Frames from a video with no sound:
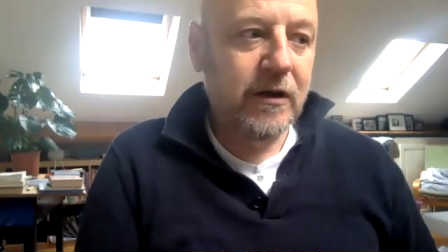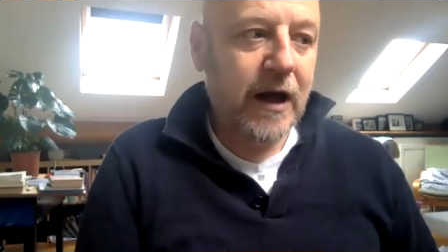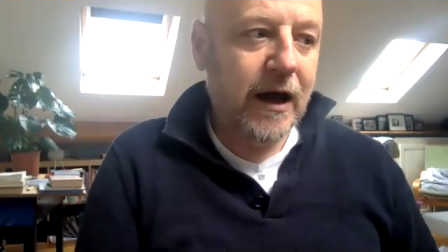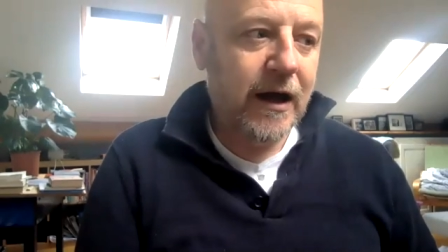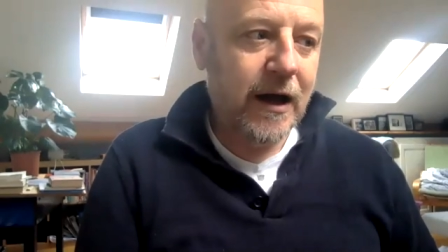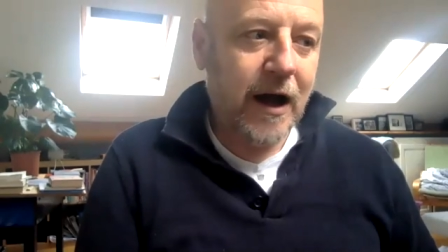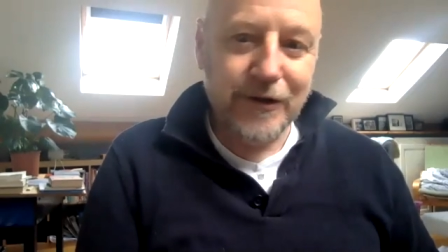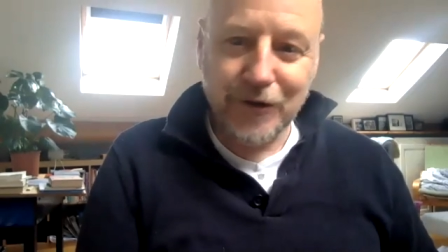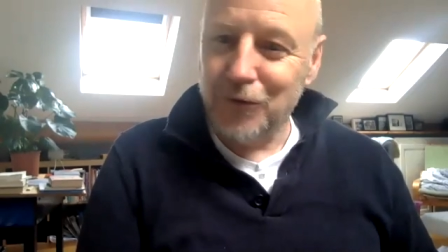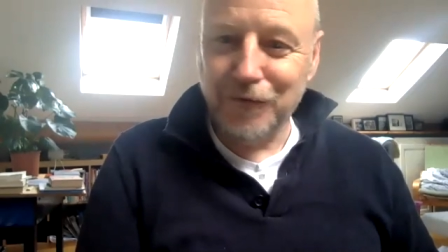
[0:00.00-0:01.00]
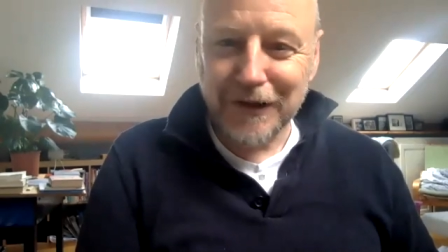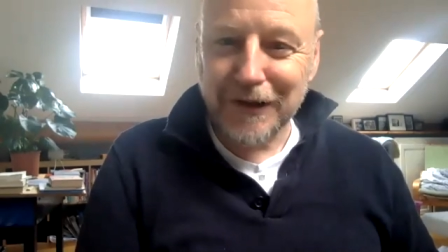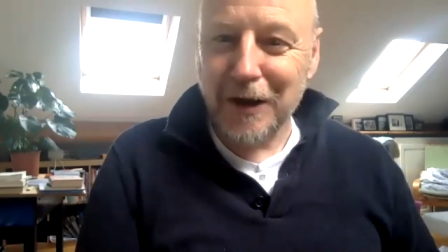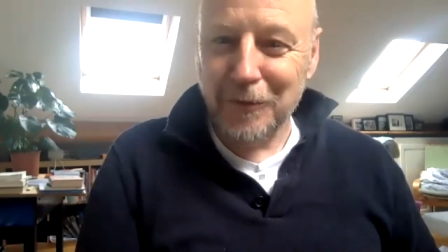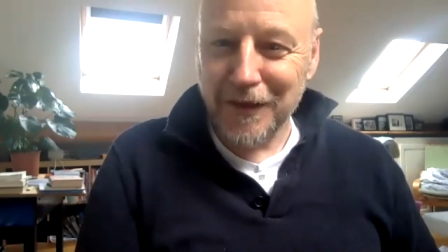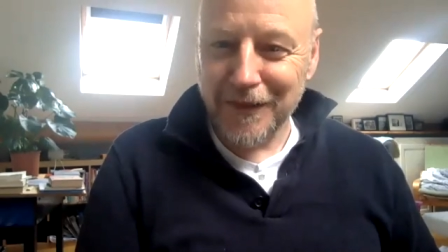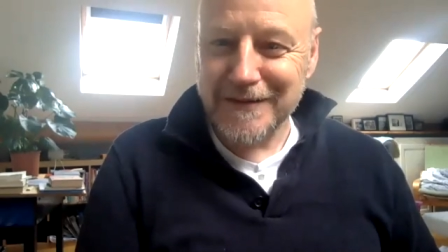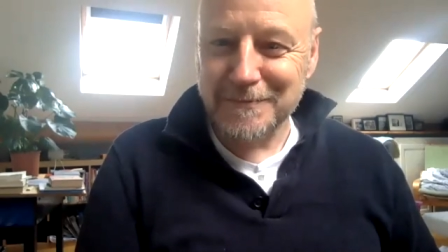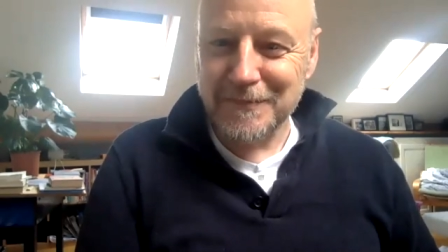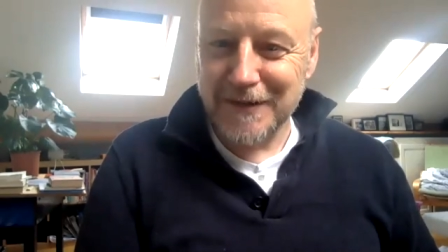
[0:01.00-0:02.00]
Uh, I don't feel that way
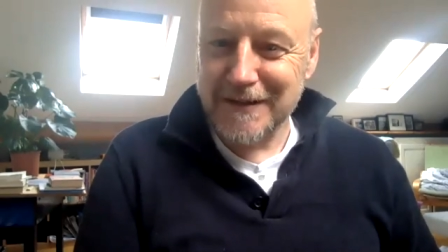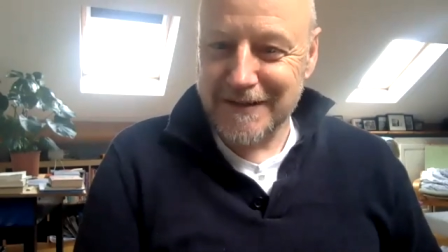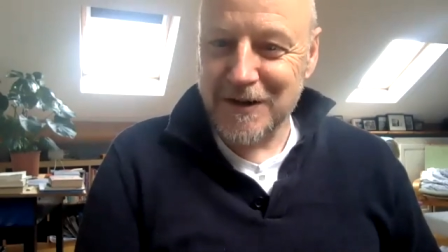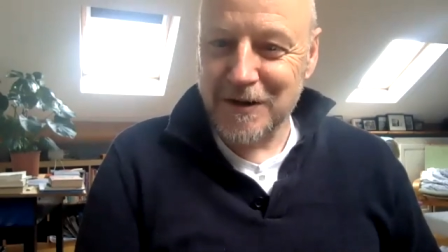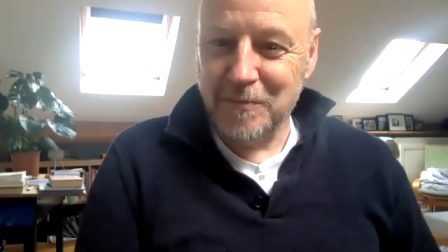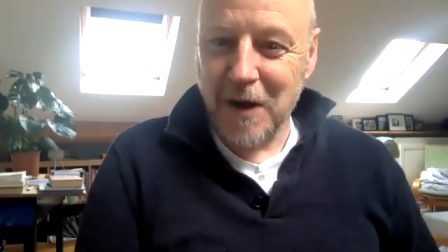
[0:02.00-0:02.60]
this this term.